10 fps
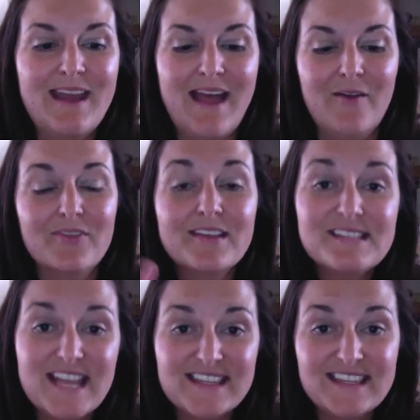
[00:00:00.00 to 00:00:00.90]
out the
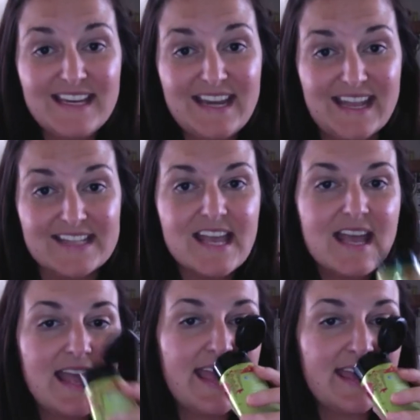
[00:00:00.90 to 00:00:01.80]
scent that it is.
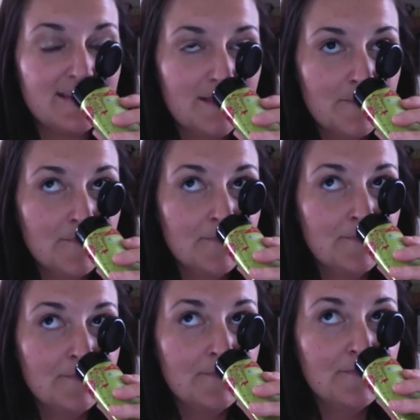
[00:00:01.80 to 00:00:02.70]
And
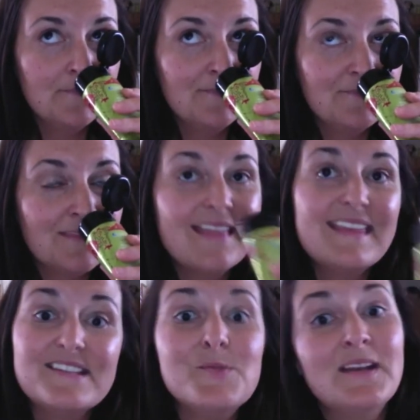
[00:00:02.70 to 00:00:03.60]

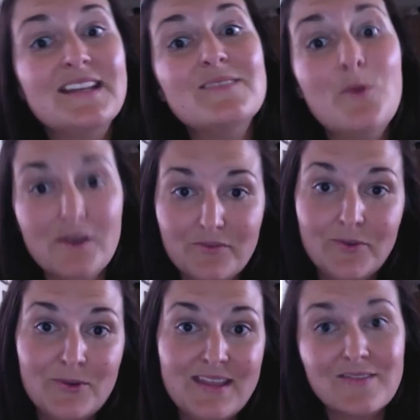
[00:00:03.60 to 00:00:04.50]
this one is more
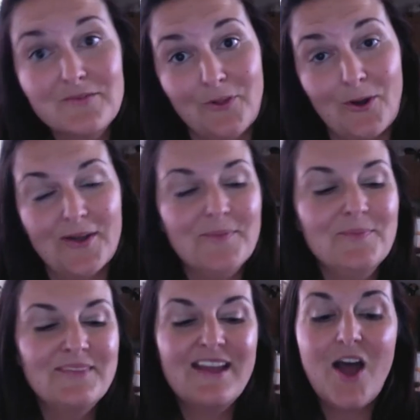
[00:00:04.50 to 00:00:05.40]
fruity than floral,
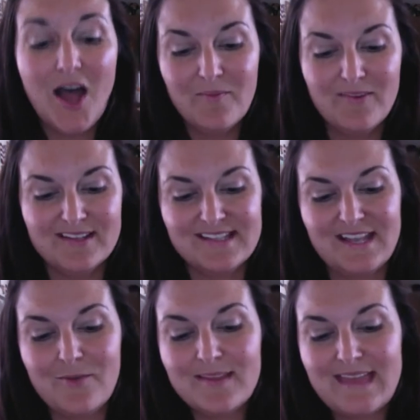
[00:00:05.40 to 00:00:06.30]

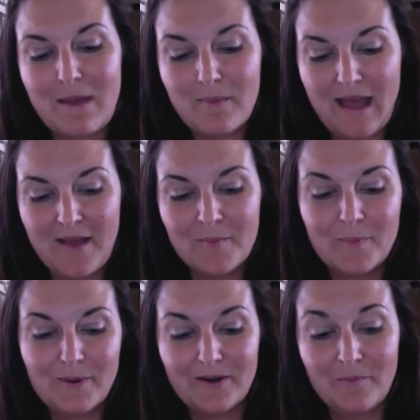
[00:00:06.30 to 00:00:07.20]
obviously, with that
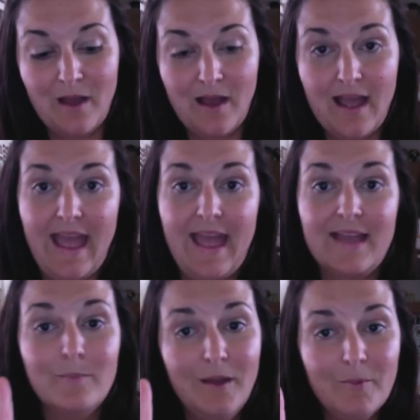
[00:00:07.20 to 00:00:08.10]
bergamot
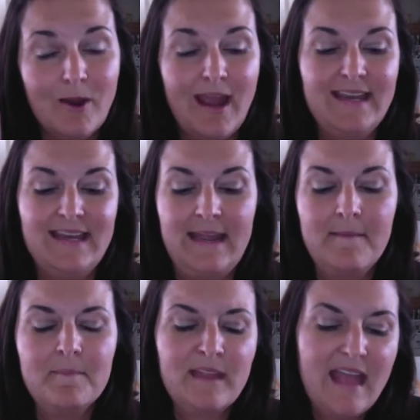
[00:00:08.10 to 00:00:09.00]
and pomegranate in it.
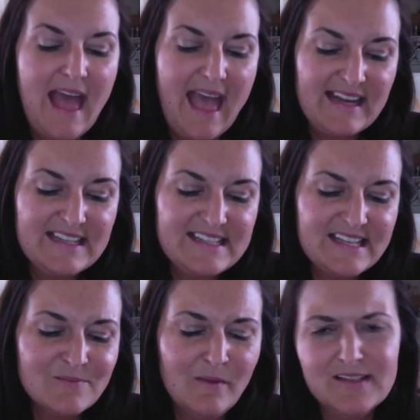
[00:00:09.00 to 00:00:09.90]
And it
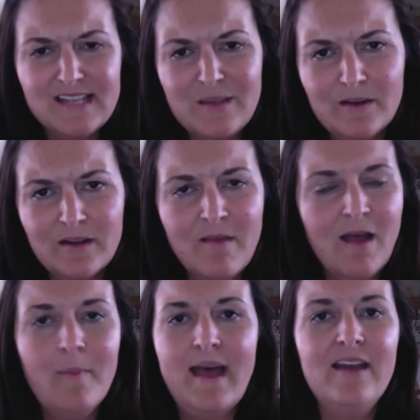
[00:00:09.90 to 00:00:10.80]
says musky
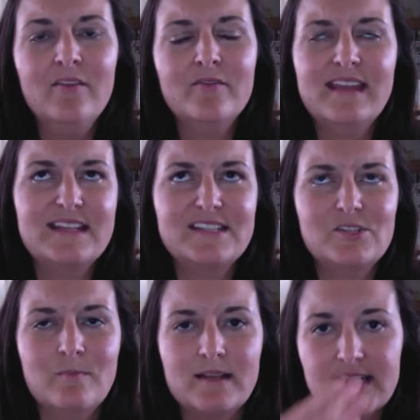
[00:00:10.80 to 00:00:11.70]
bergamot, but I don't think it's too
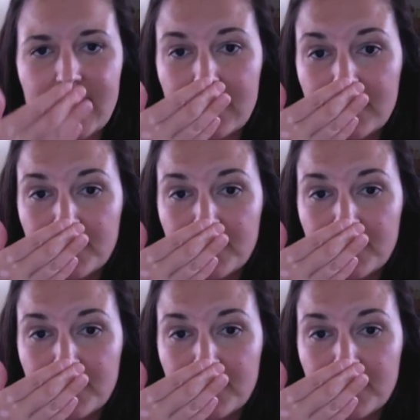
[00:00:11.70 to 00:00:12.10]
musky.